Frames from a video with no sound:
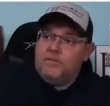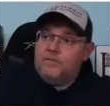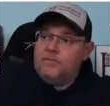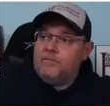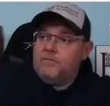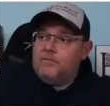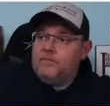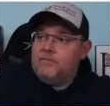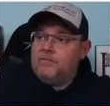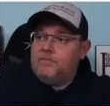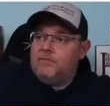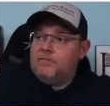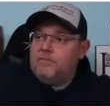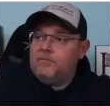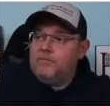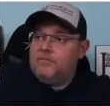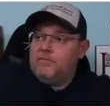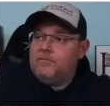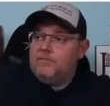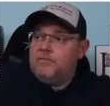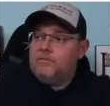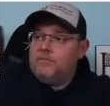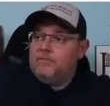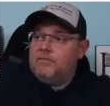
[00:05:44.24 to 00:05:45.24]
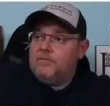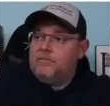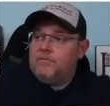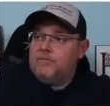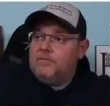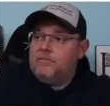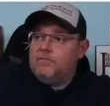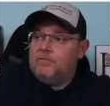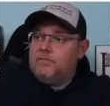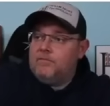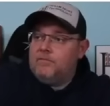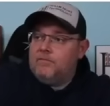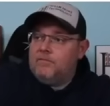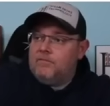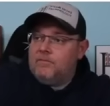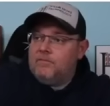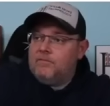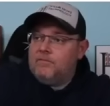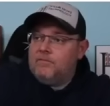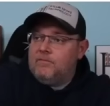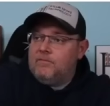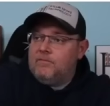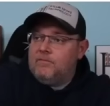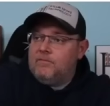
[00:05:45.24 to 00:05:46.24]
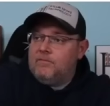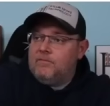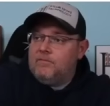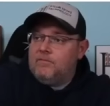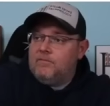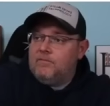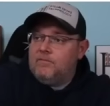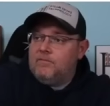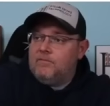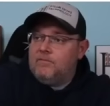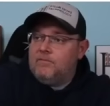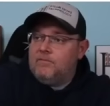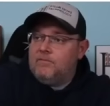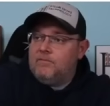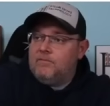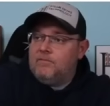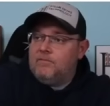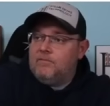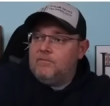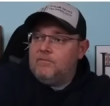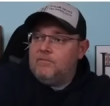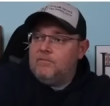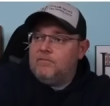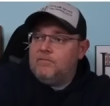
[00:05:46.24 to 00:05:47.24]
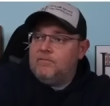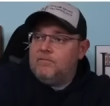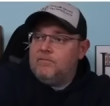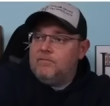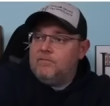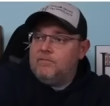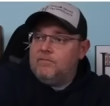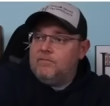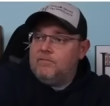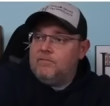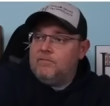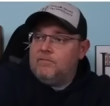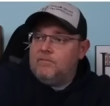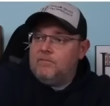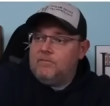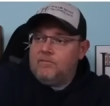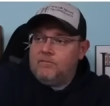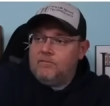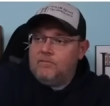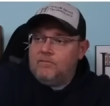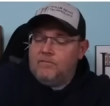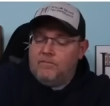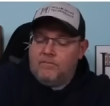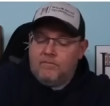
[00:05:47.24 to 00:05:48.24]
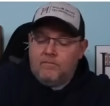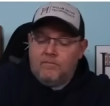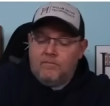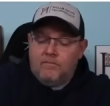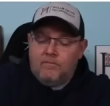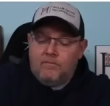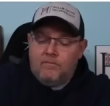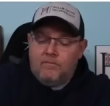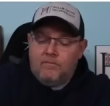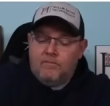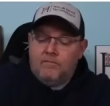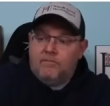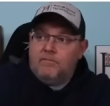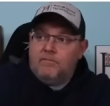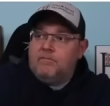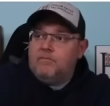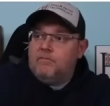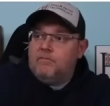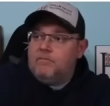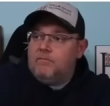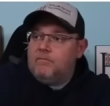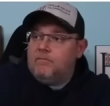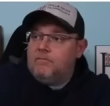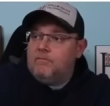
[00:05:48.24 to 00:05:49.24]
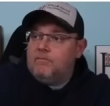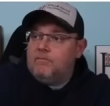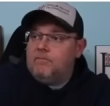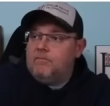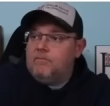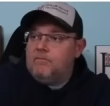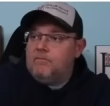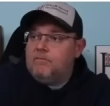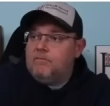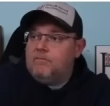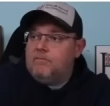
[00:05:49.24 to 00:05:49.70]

(silence)